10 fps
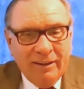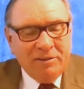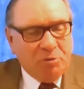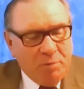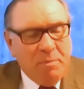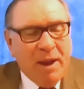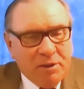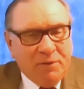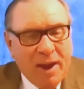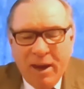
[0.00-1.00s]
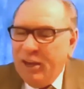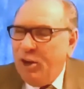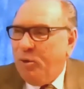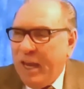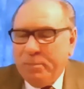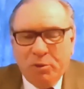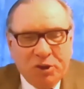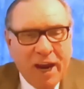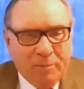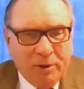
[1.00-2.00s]
There's a tremendous fan. you know,
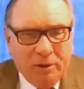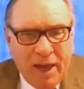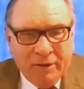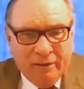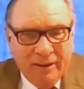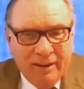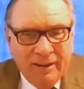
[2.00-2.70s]
Hebrews chapter 11.